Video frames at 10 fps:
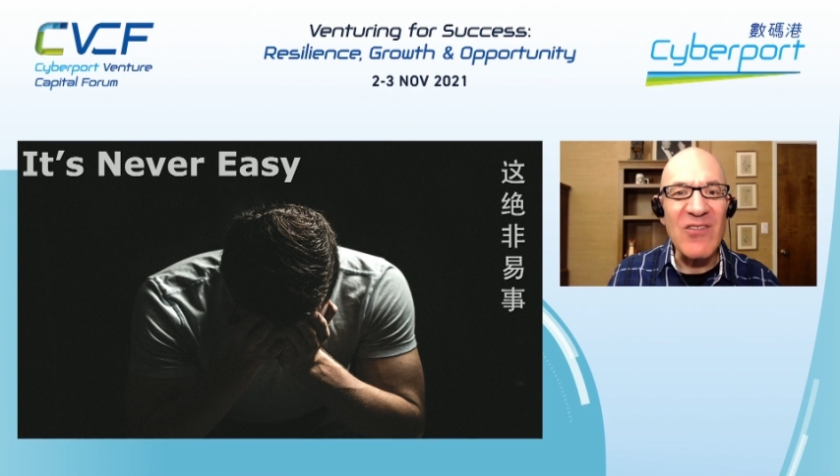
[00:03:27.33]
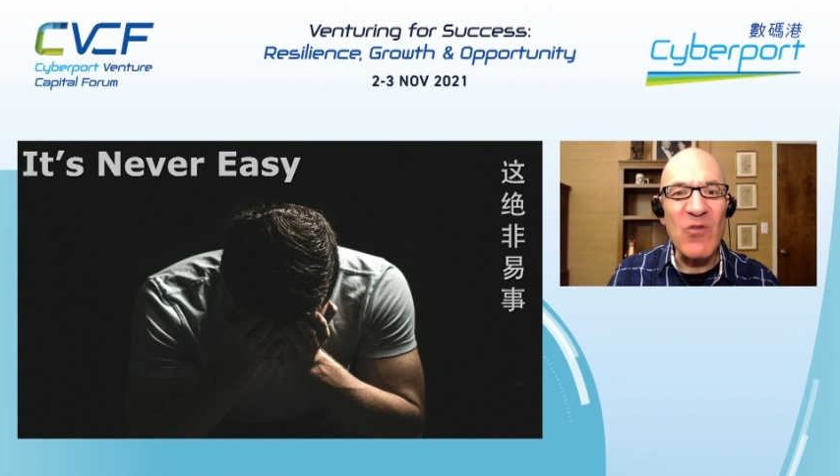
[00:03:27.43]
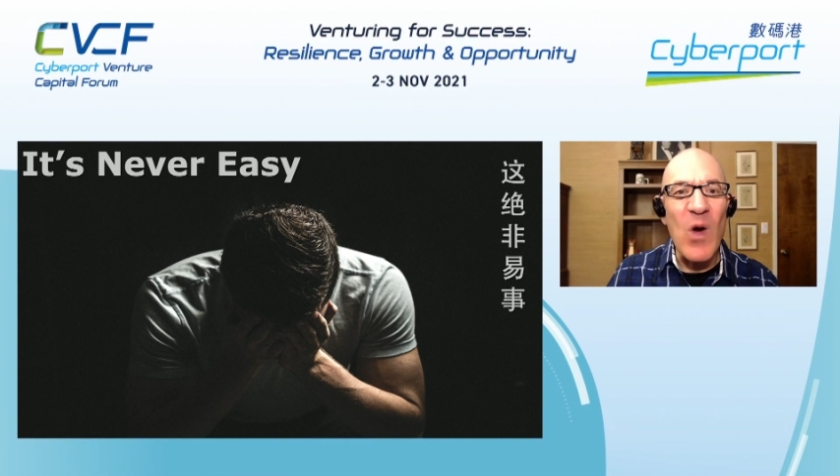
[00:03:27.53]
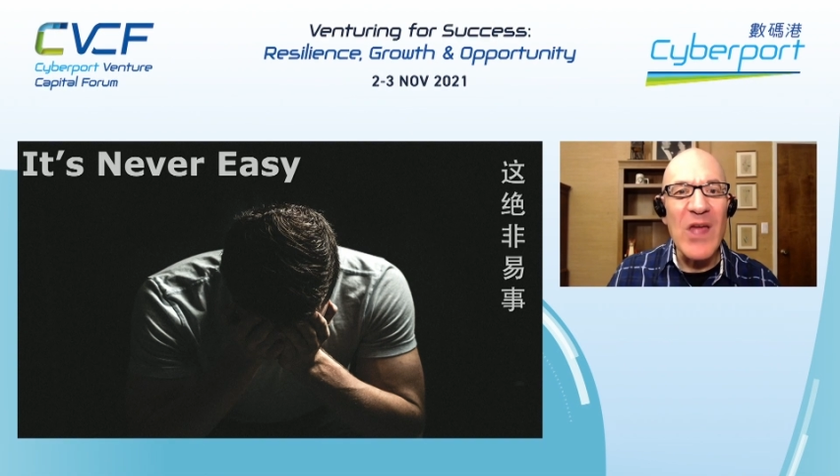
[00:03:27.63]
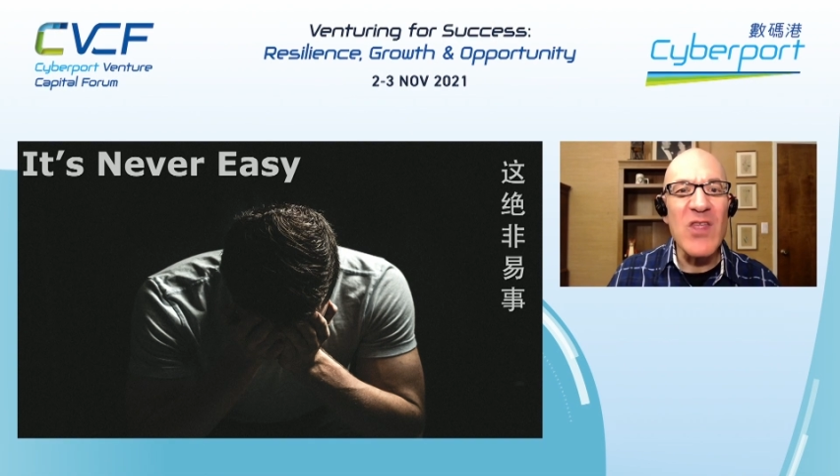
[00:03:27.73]

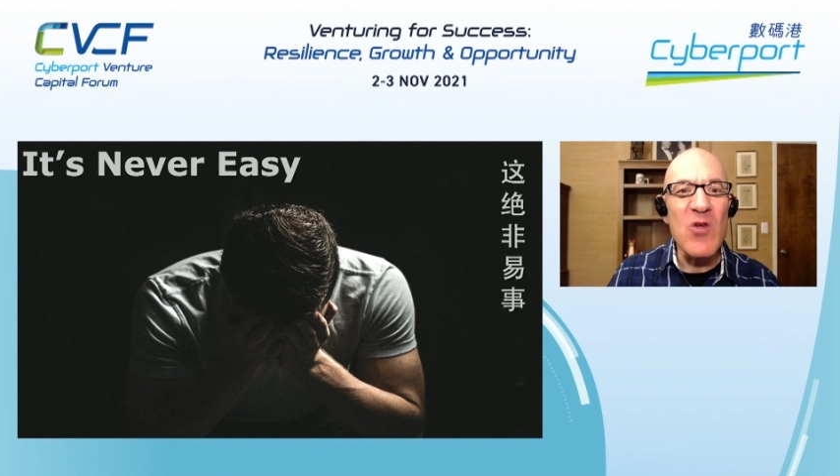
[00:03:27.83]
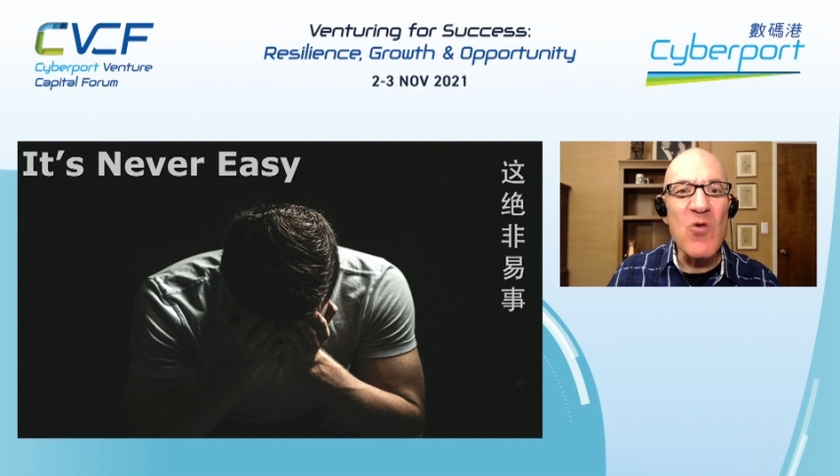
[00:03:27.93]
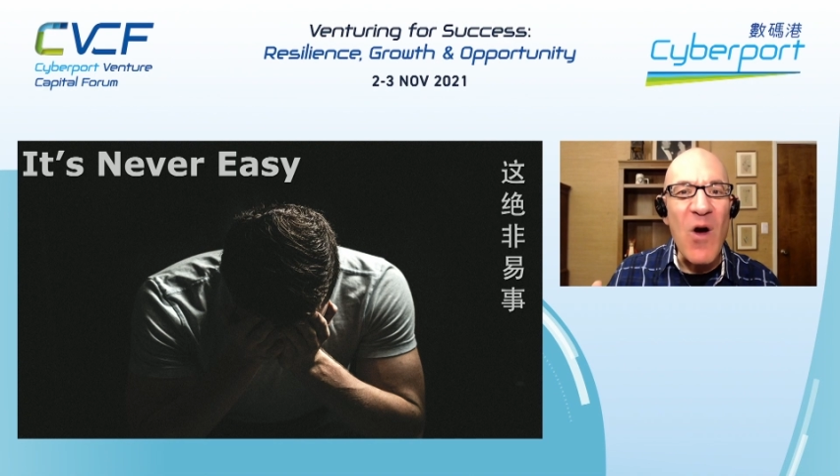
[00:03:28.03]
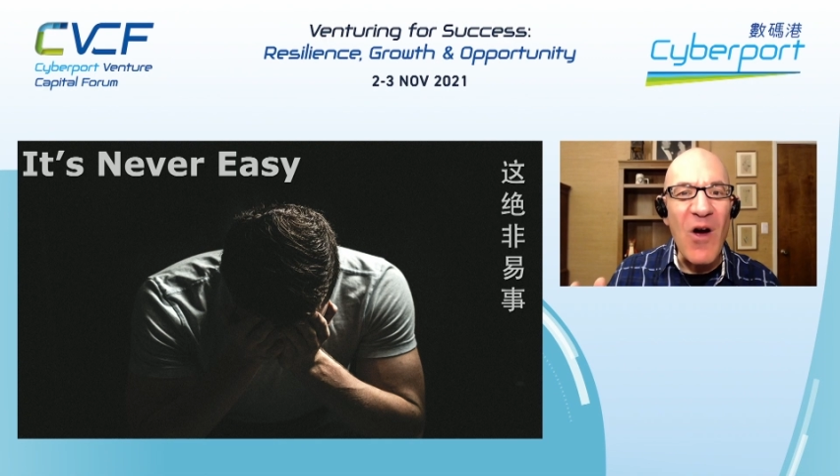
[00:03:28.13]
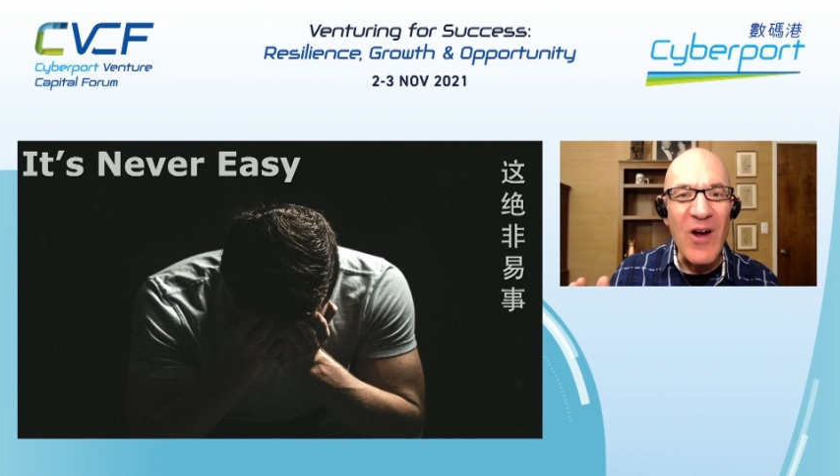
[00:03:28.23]
what you
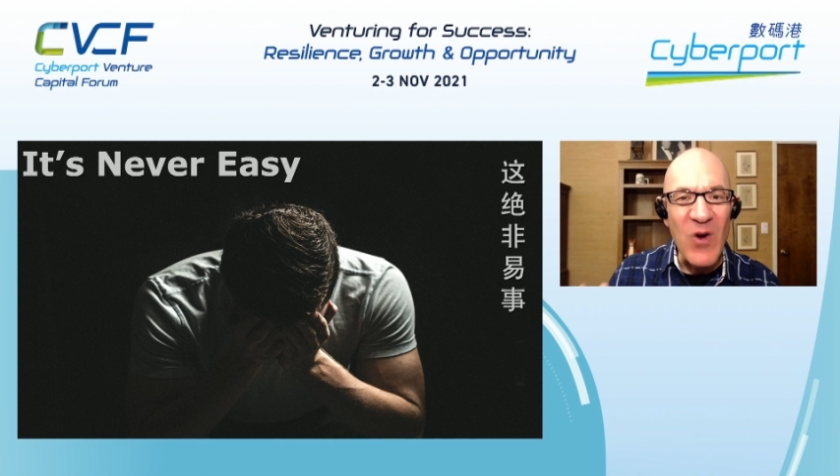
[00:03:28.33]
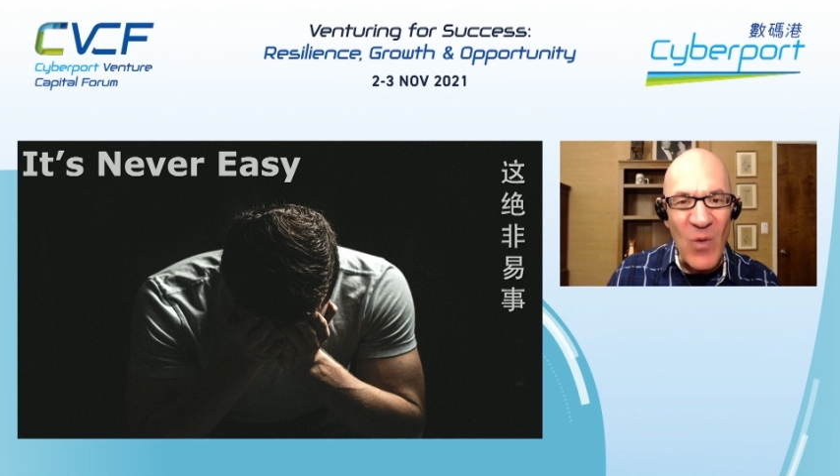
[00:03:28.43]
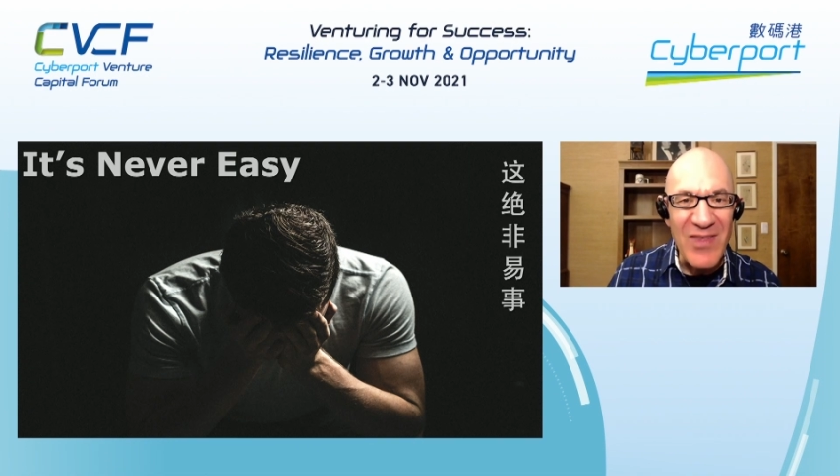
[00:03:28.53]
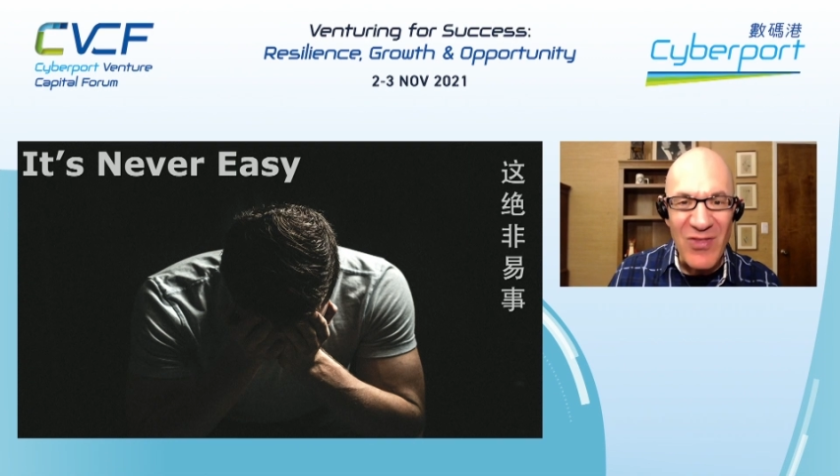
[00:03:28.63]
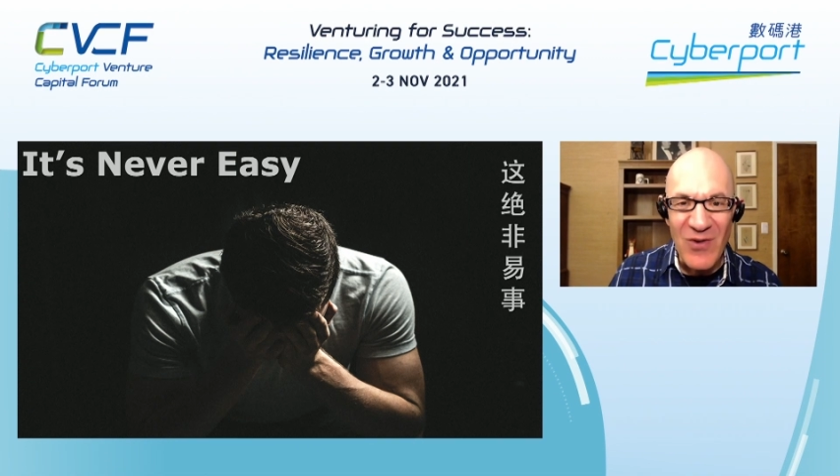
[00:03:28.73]
are
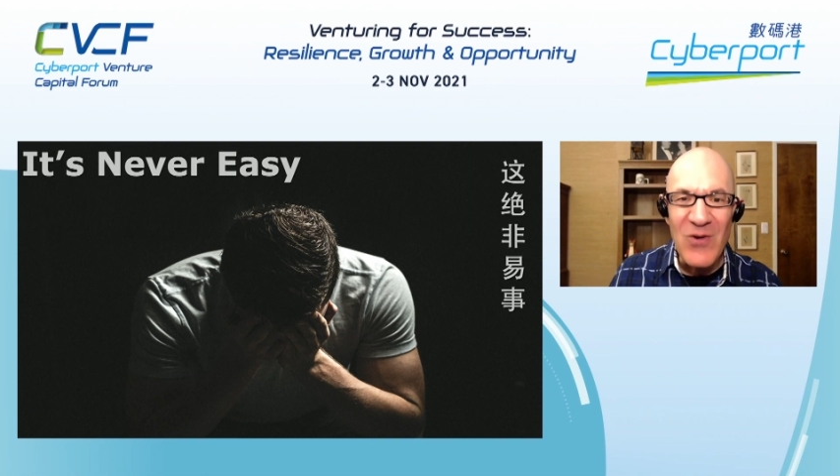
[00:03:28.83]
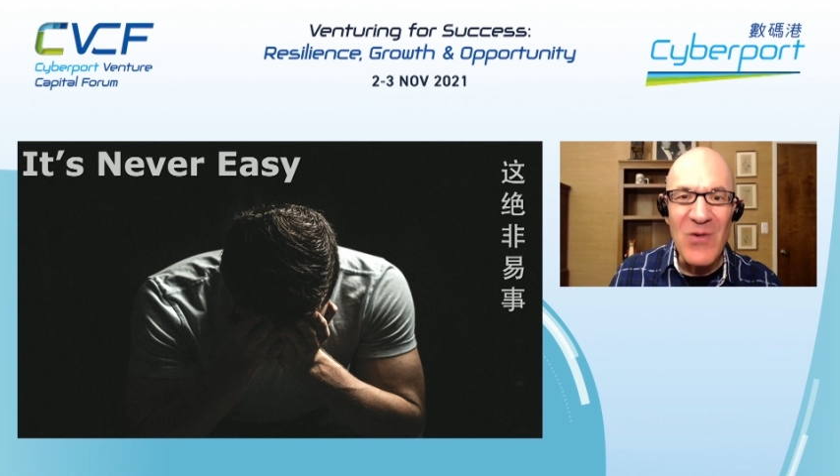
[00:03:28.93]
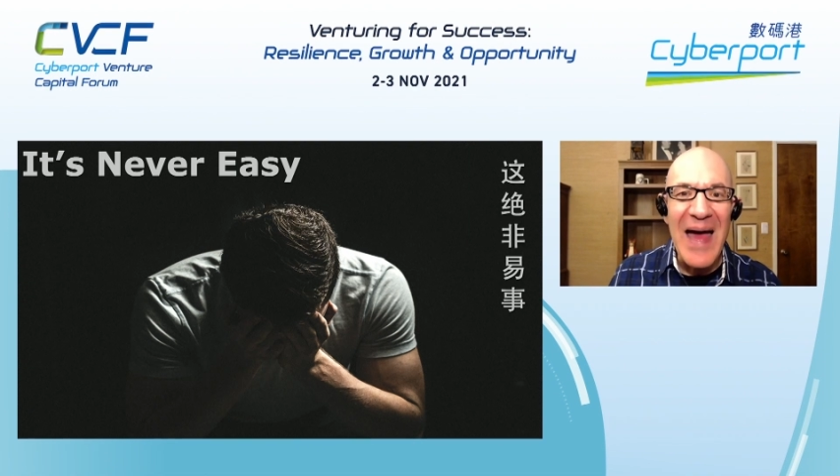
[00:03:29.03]
going through